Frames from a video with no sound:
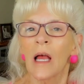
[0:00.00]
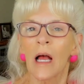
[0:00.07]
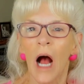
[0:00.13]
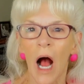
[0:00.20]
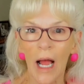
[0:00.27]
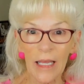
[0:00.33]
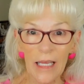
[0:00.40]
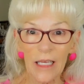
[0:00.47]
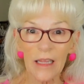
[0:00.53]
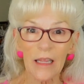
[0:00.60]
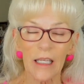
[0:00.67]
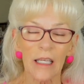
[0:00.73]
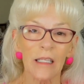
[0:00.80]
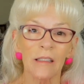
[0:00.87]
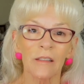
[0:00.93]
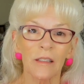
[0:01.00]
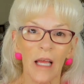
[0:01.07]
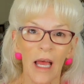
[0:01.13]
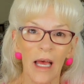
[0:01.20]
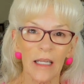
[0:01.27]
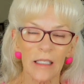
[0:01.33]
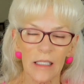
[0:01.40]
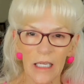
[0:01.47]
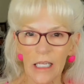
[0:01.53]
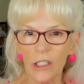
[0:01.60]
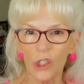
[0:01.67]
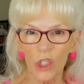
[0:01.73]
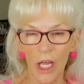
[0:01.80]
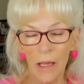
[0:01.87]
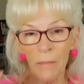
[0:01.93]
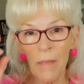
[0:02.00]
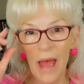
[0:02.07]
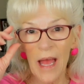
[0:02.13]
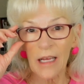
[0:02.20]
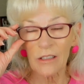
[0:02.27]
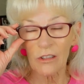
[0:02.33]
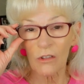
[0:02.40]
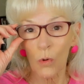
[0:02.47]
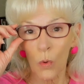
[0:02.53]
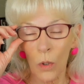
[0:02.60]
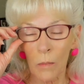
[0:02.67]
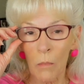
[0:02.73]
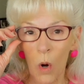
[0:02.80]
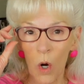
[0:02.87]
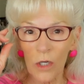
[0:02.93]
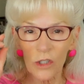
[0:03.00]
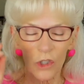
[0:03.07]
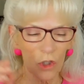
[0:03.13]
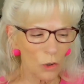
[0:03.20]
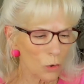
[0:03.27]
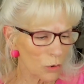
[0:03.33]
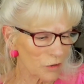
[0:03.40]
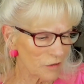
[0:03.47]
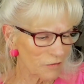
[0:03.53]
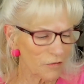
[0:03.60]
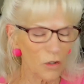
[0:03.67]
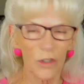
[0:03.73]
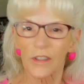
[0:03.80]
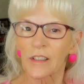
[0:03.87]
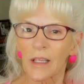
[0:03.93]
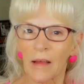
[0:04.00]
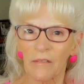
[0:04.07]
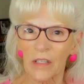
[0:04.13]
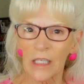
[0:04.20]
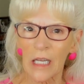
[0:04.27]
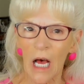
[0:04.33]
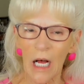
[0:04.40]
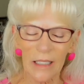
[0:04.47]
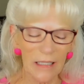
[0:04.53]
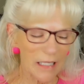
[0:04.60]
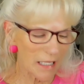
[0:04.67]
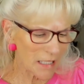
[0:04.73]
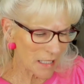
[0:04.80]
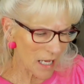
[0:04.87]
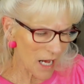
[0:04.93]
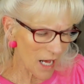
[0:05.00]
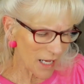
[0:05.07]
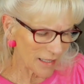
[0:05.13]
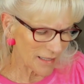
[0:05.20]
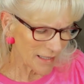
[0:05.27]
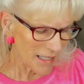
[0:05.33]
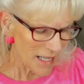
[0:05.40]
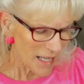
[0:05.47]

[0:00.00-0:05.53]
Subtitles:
I get these at TJ Maxx or Marshall's for $7.99.